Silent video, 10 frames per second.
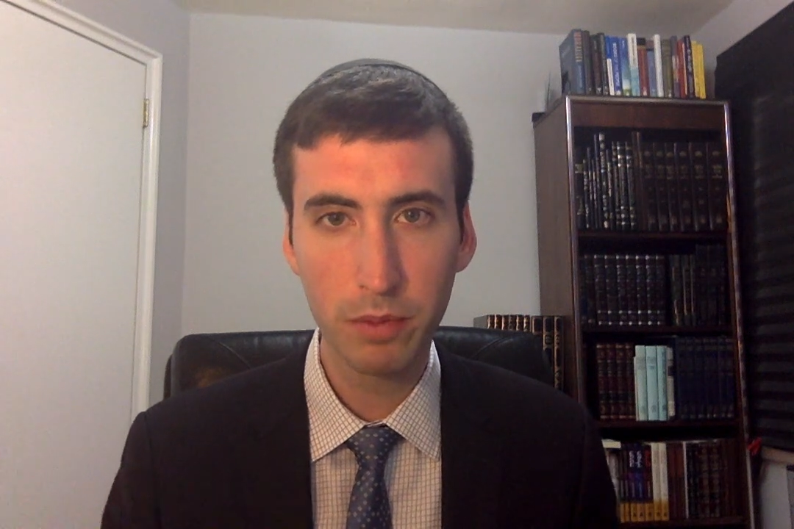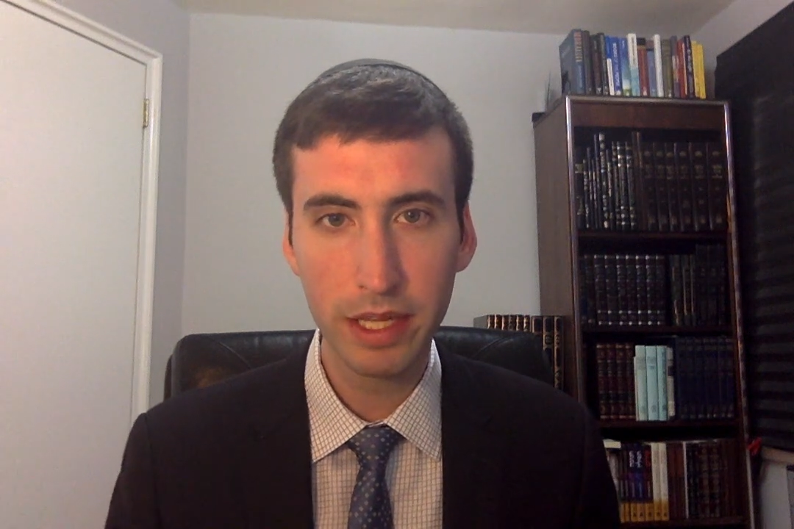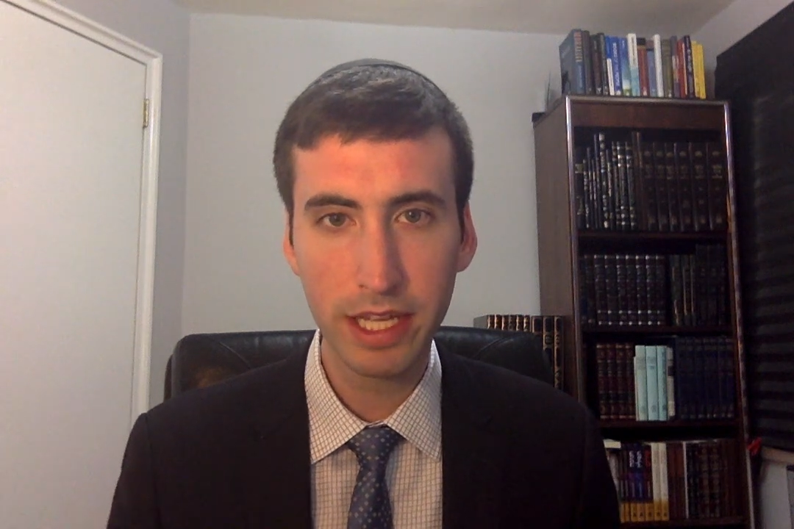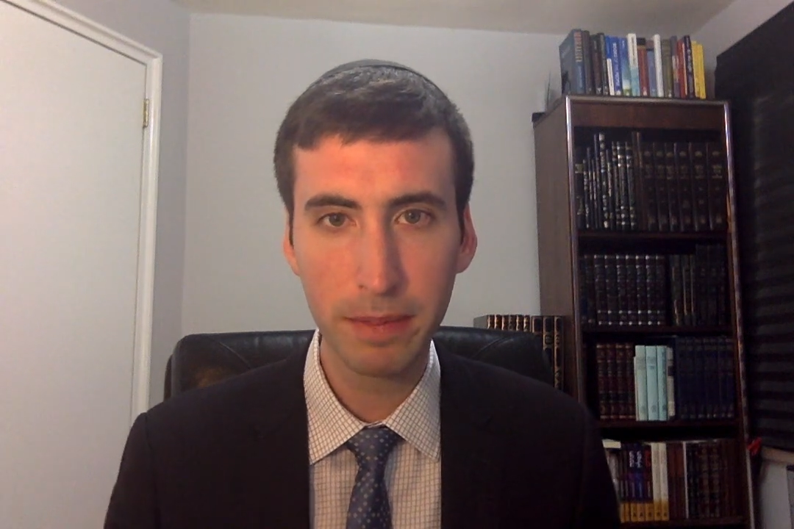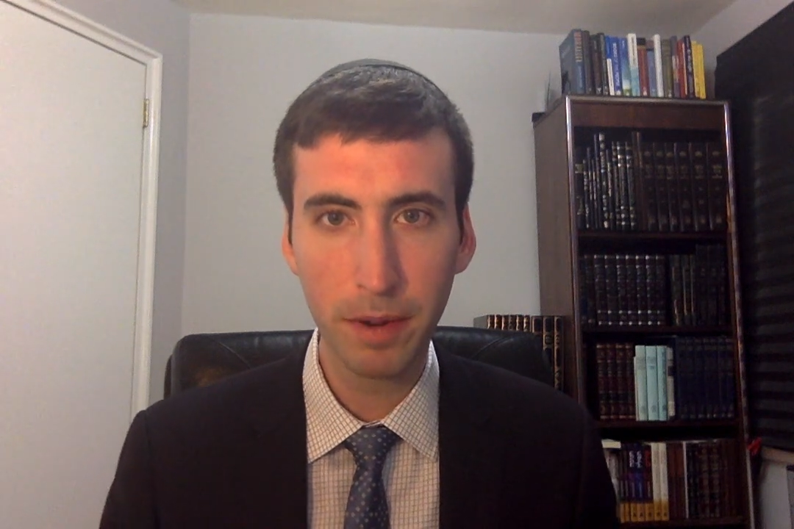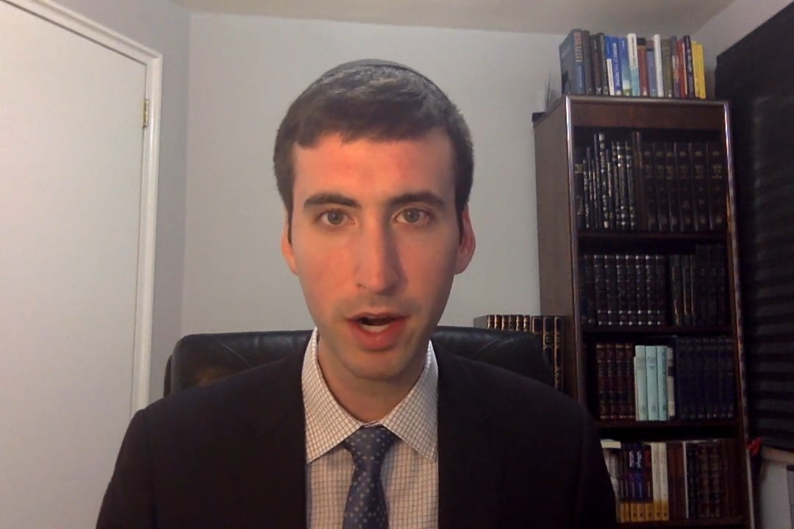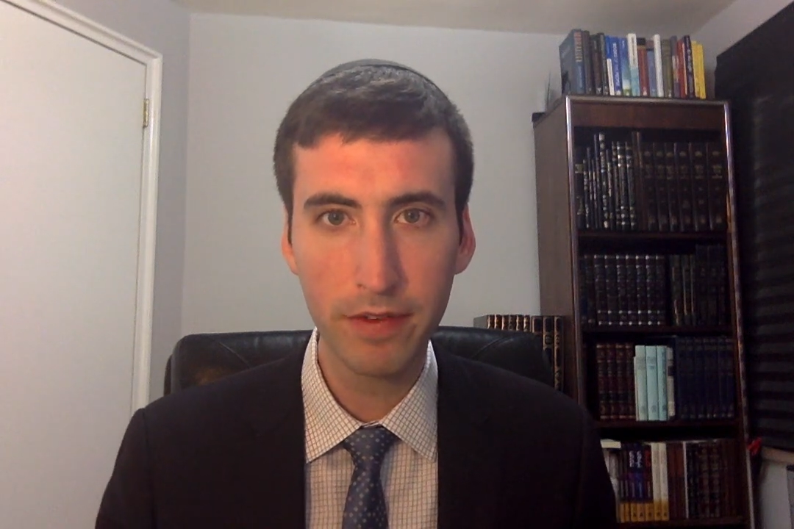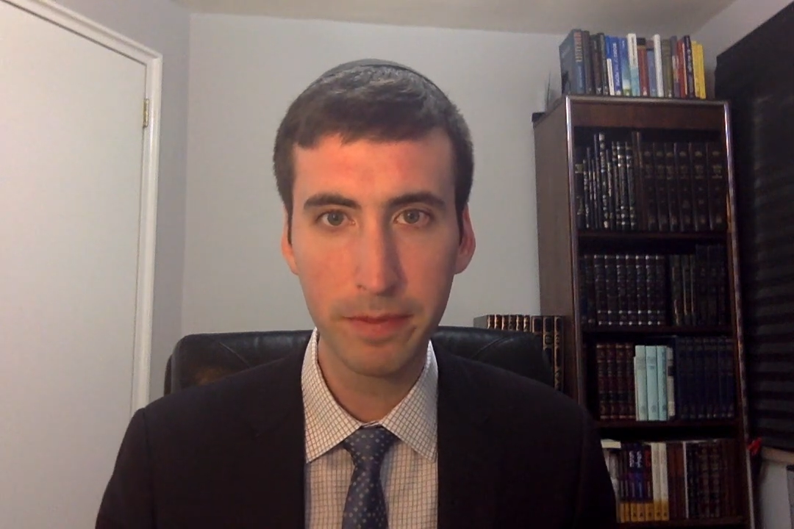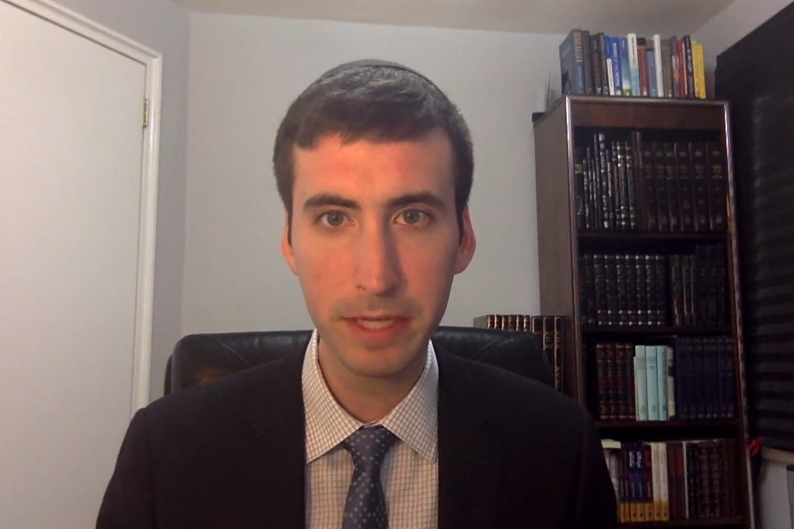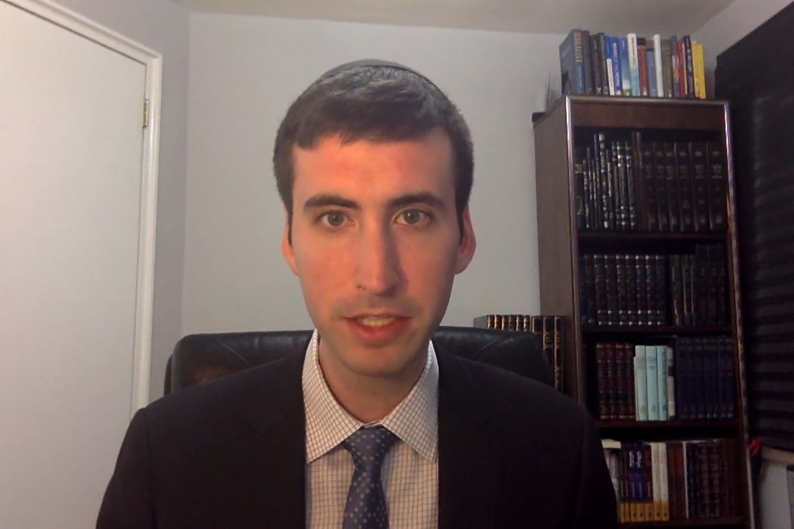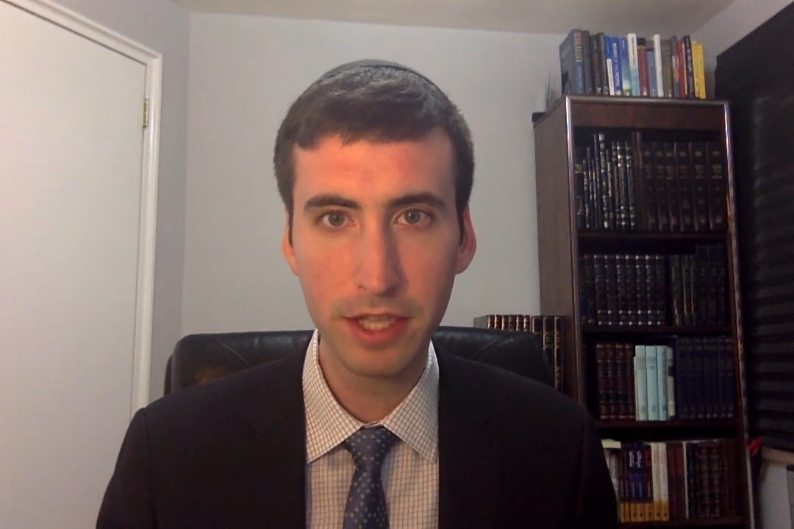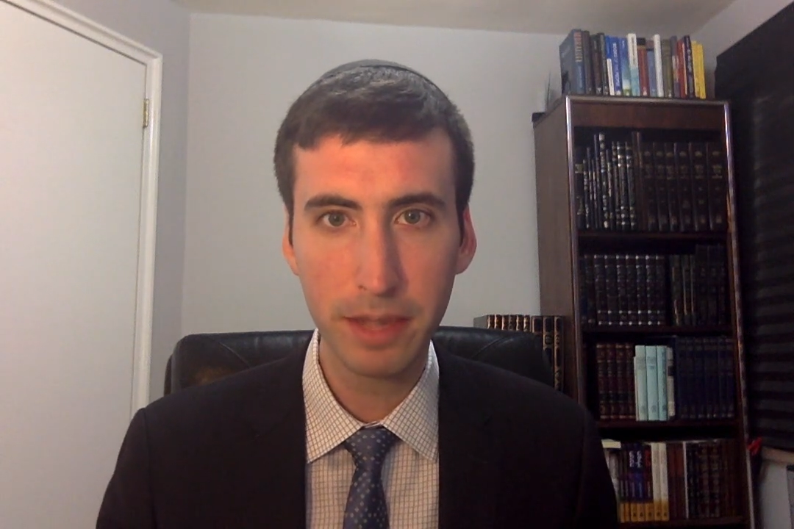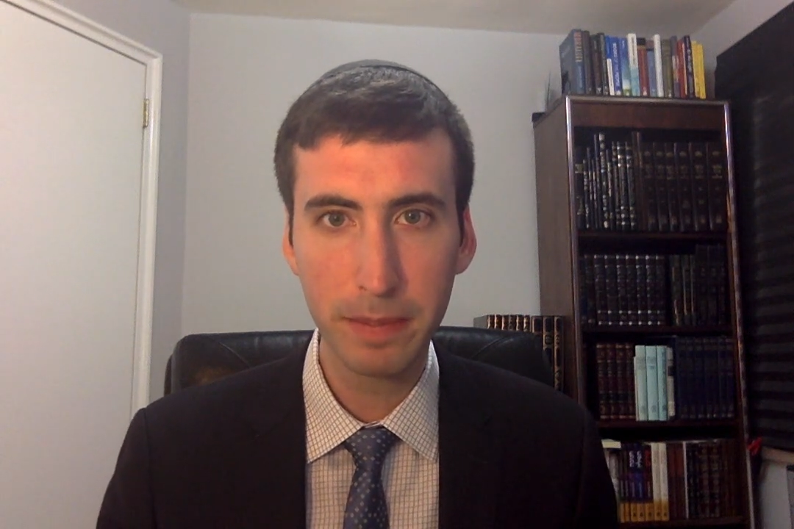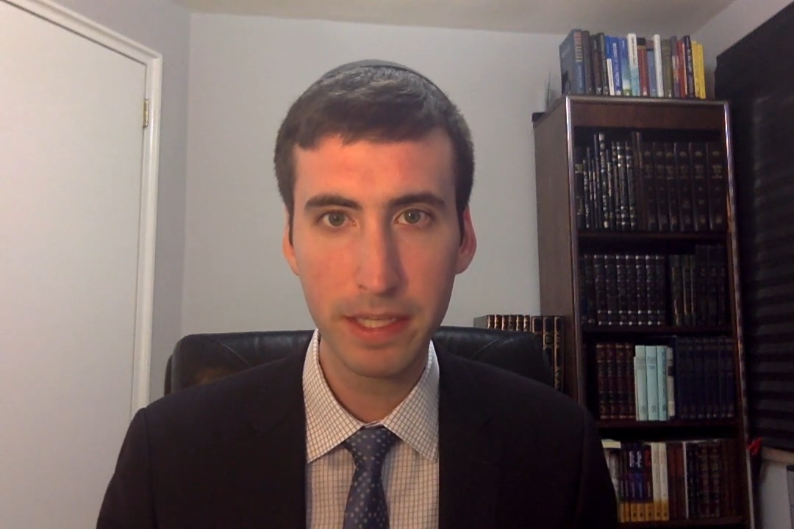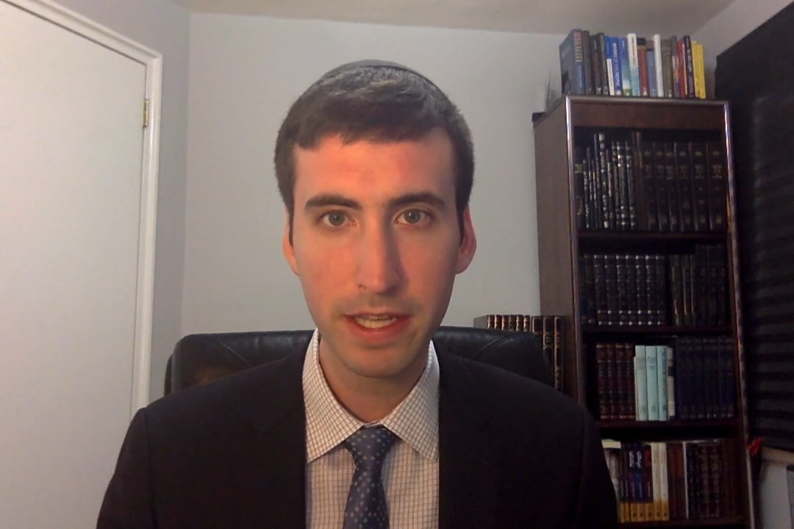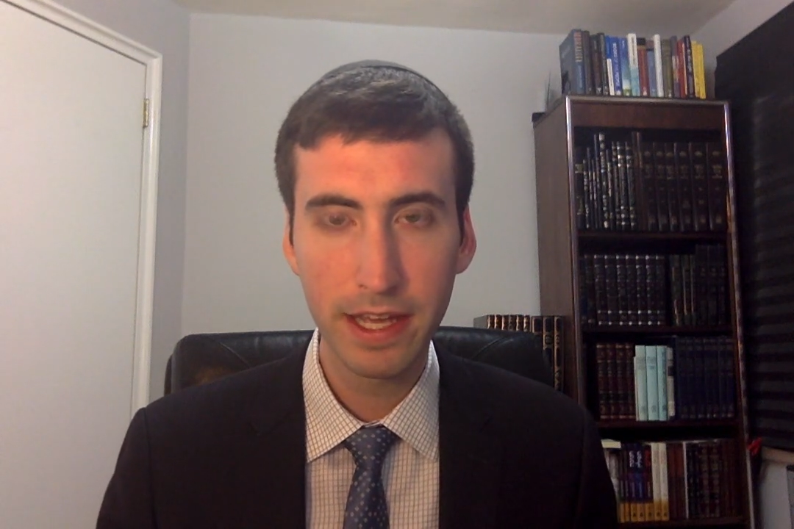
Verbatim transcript: when they departed from Egypt.